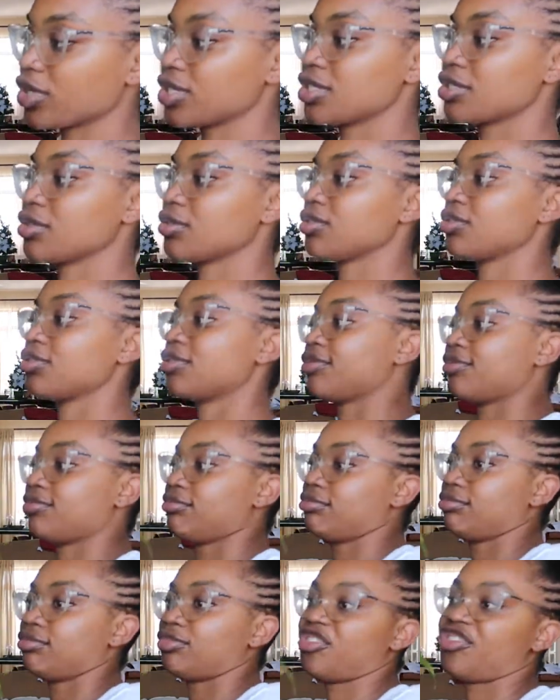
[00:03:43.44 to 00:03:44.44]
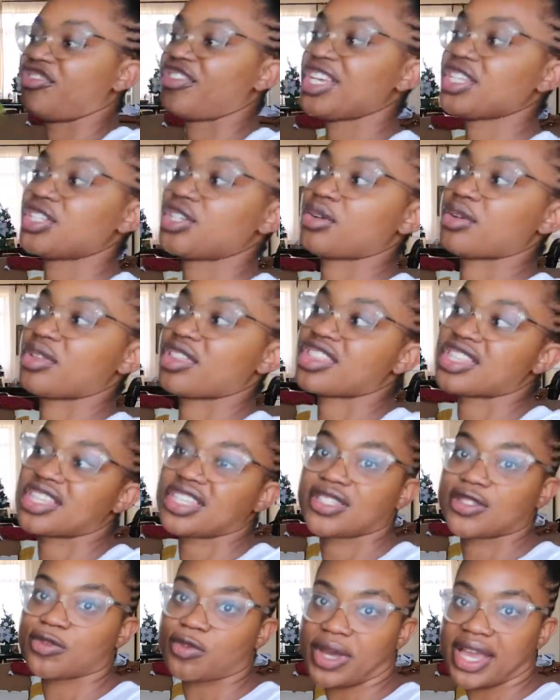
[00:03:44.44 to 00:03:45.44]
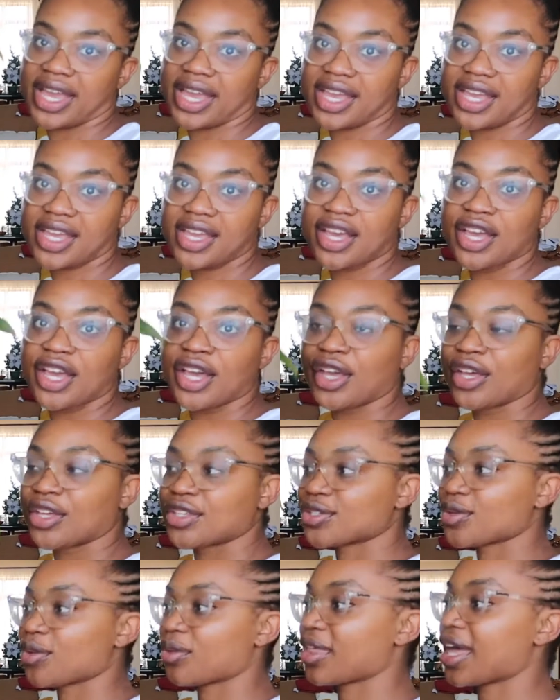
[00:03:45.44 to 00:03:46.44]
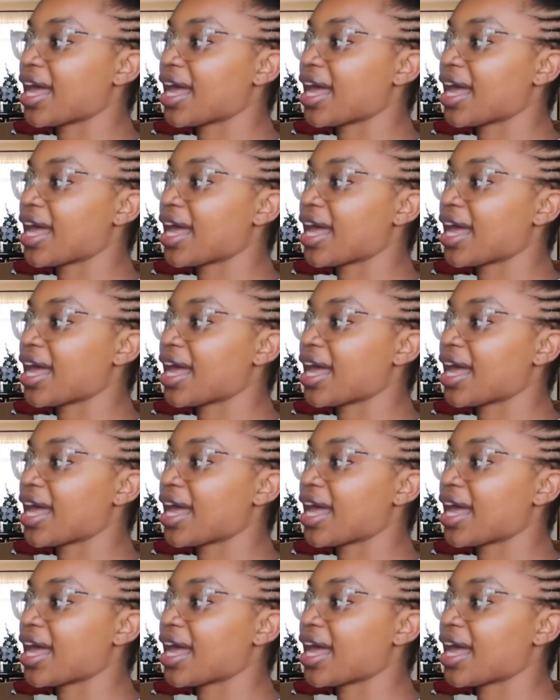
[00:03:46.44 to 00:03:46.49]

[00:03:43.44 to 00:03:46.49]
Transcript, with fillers: going to face her this way so